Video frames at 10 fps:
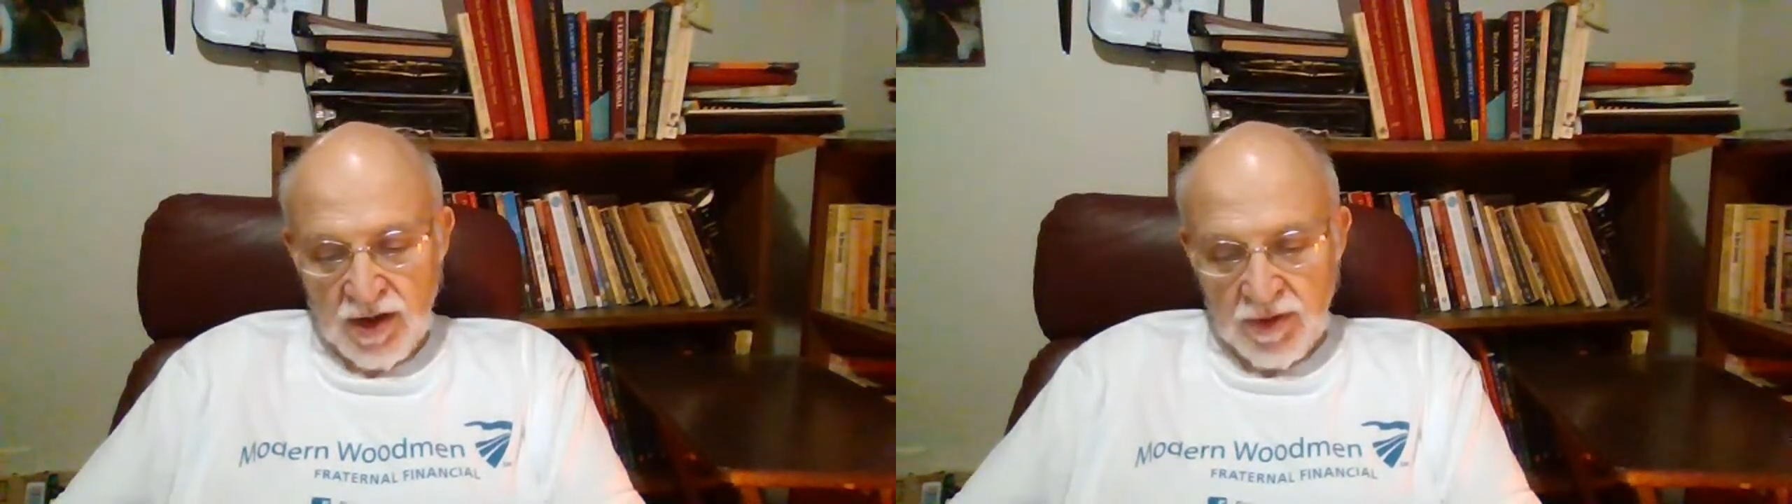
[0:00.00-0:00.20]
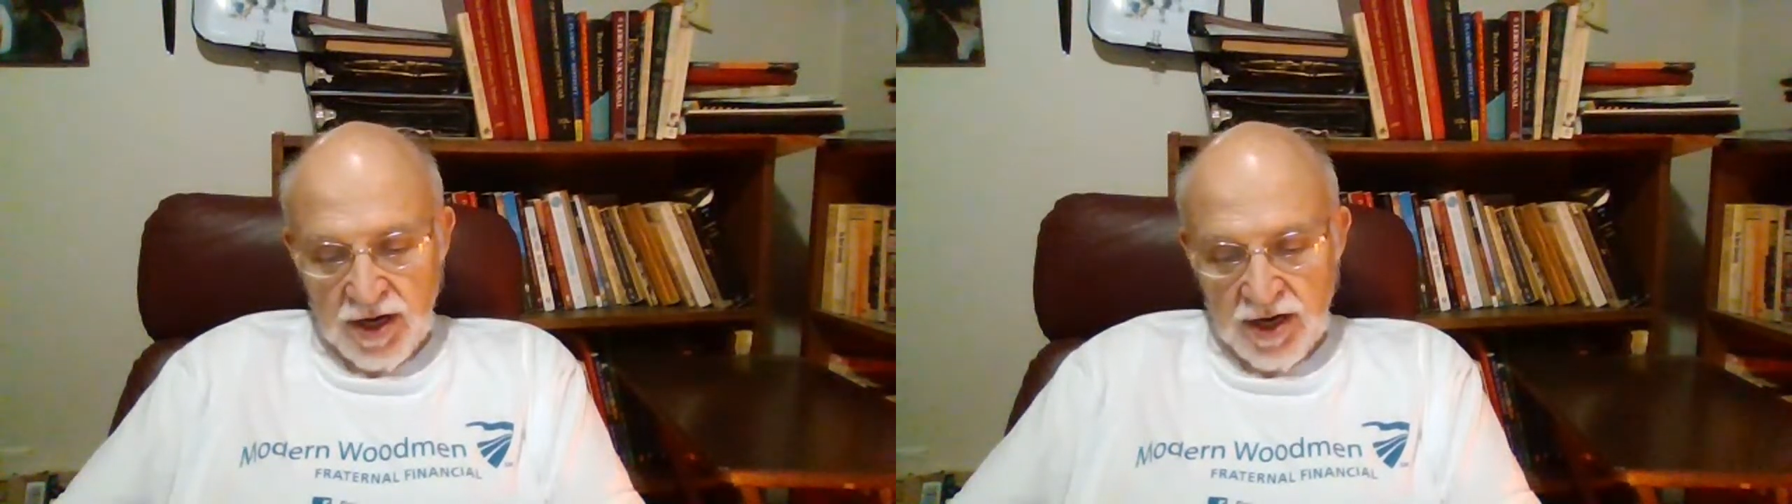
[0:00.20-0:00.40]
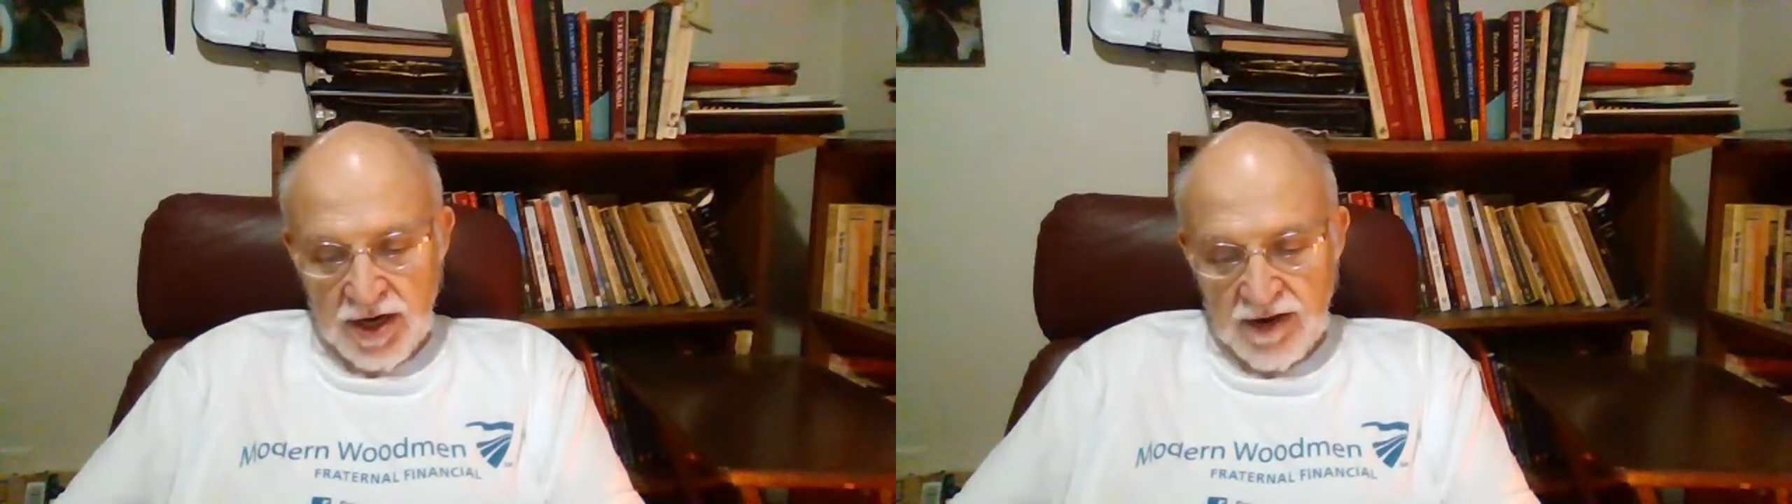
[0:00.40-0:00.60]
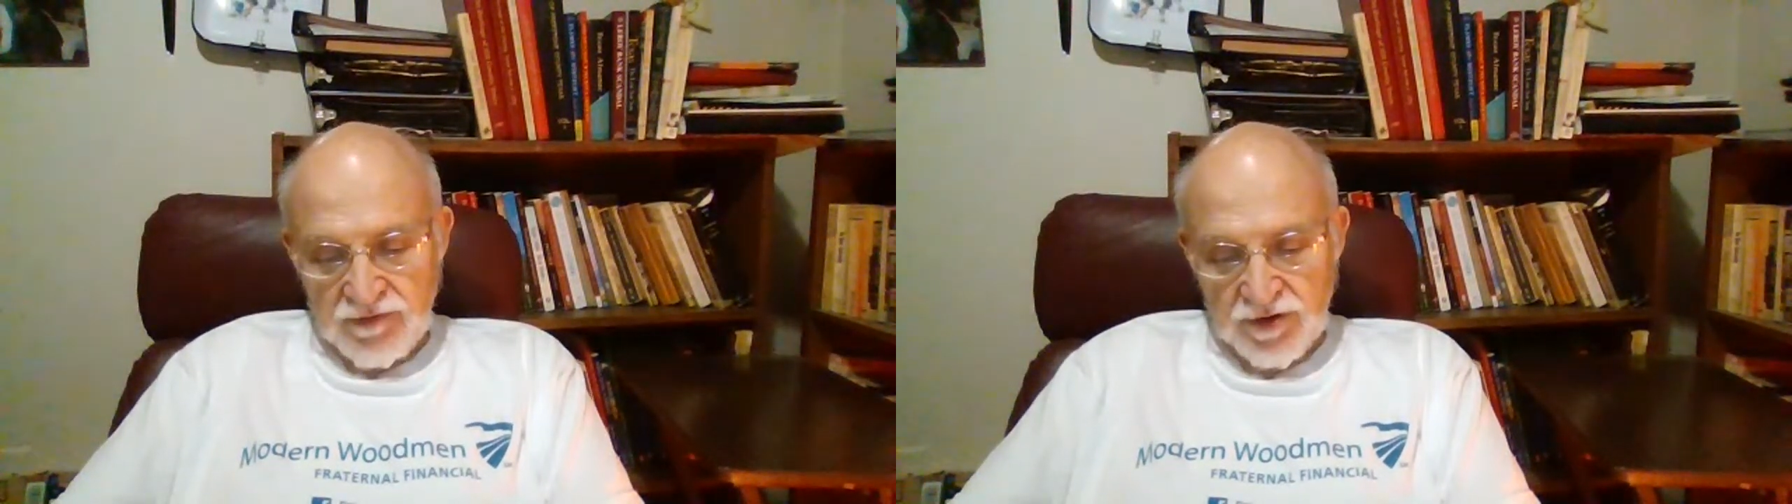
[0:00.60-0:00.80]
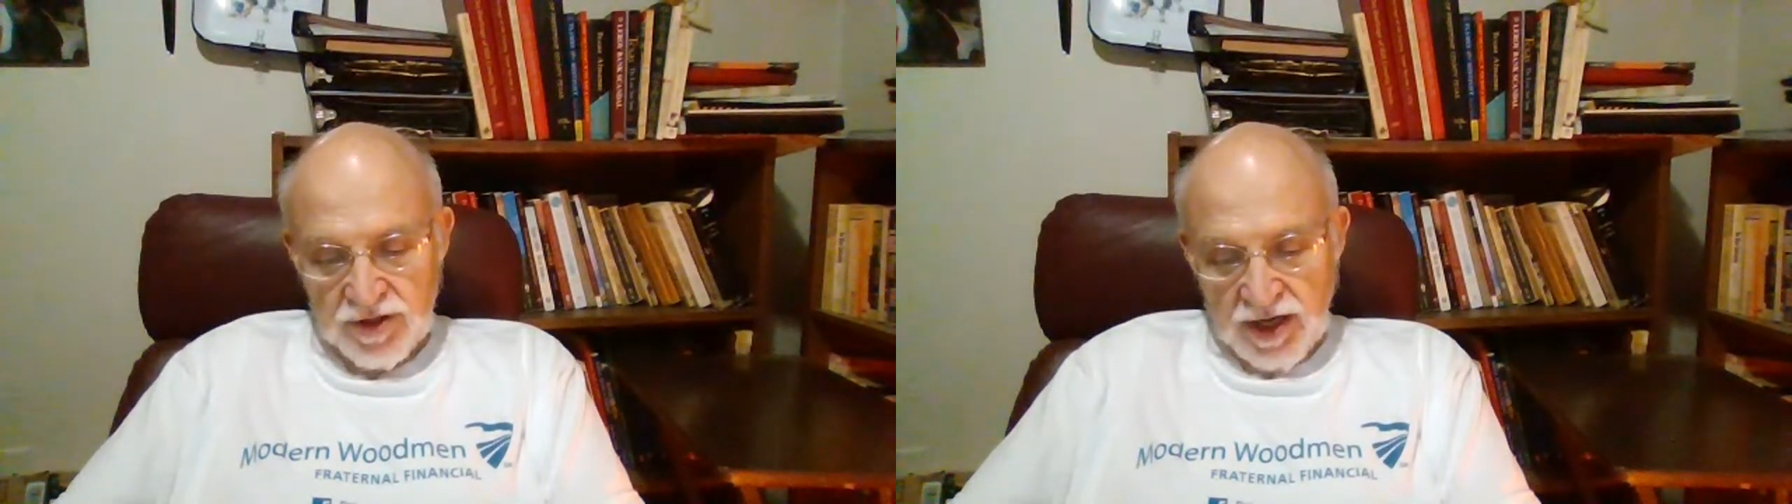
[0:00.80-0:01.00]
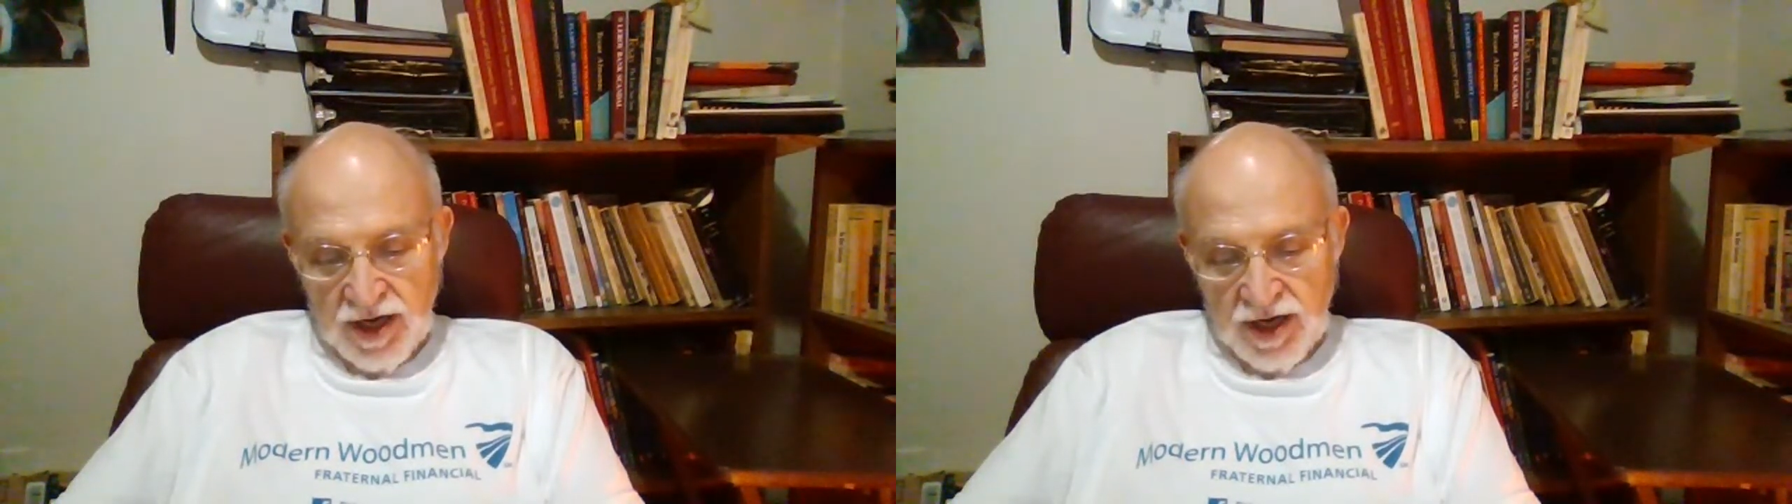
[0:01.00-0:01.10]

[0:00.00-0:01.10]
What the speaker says: but in an effort to